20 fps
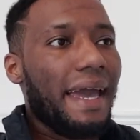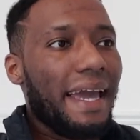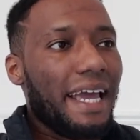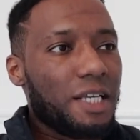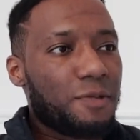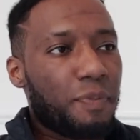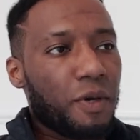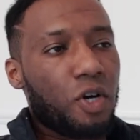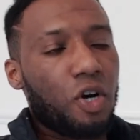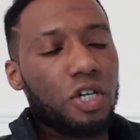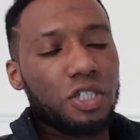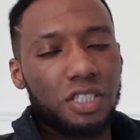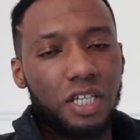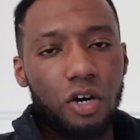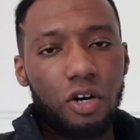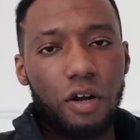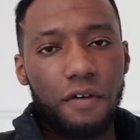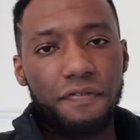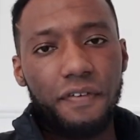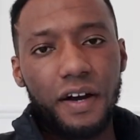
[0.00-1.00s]
It's because they're
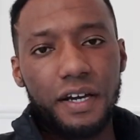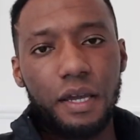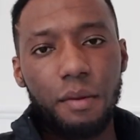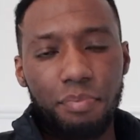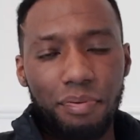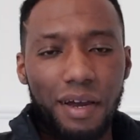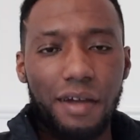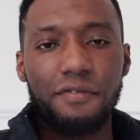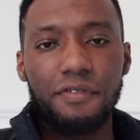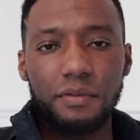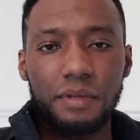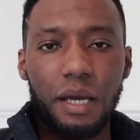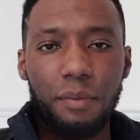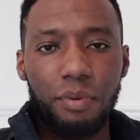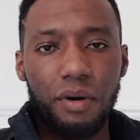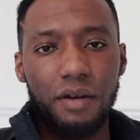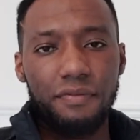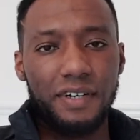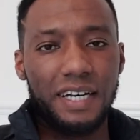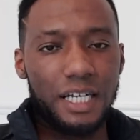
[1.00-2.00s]
on a fucking break from their
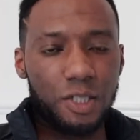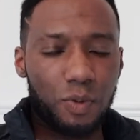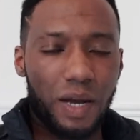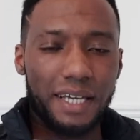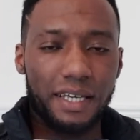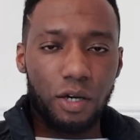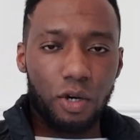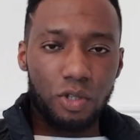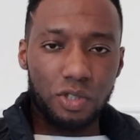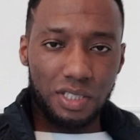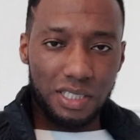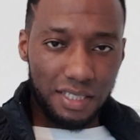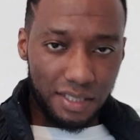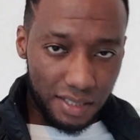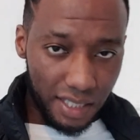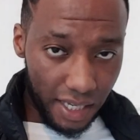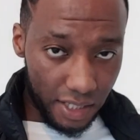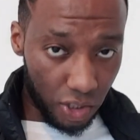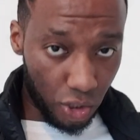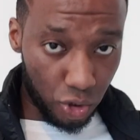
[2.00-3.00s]
boyfriend. That's why girls these
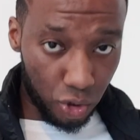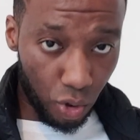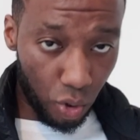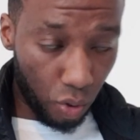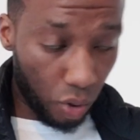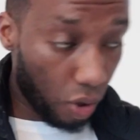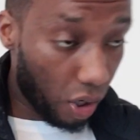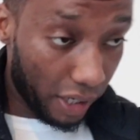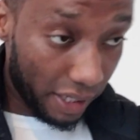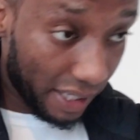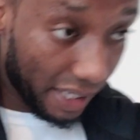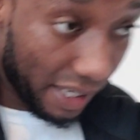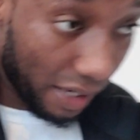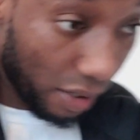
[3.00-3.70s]
days are so, and